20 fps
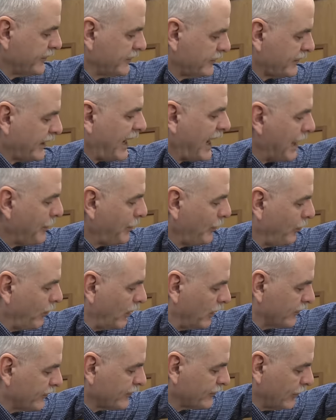is
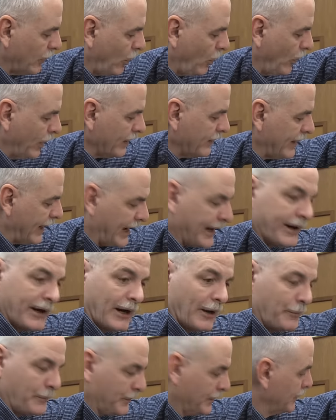capable of slowing that
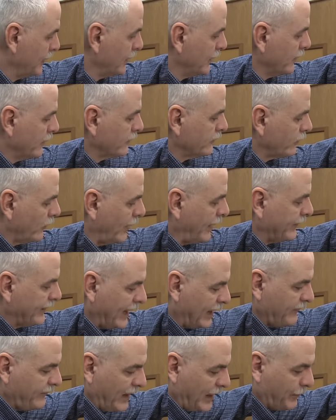up so that
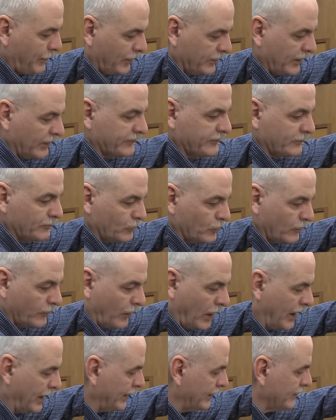that vapor doesn't move
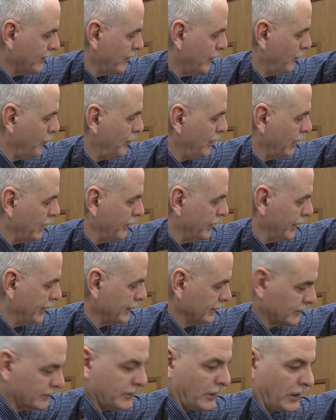on into the
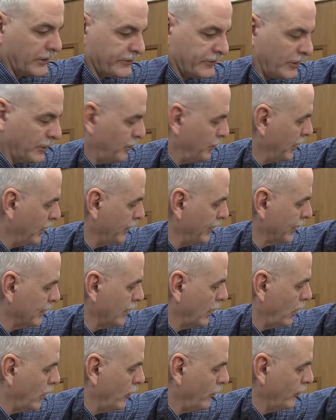building, causing a building
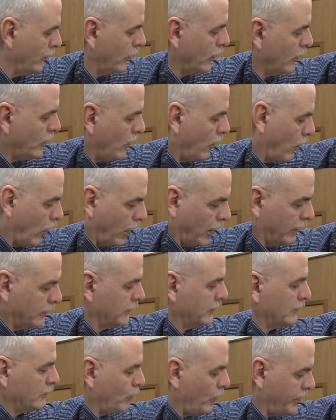load or
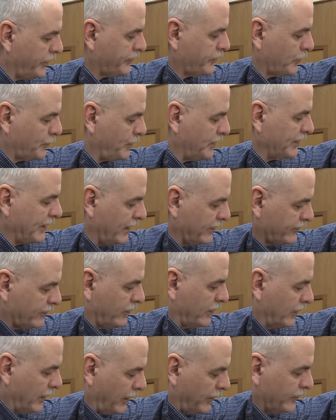moisture
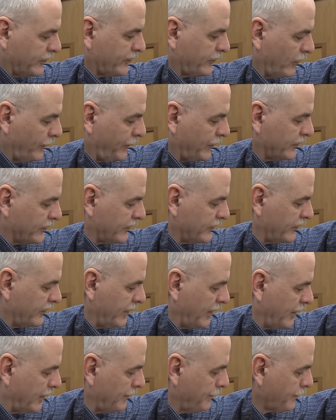potential on other surfaces
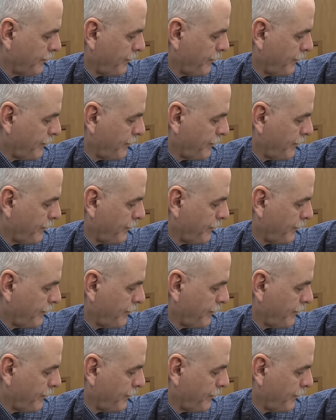here.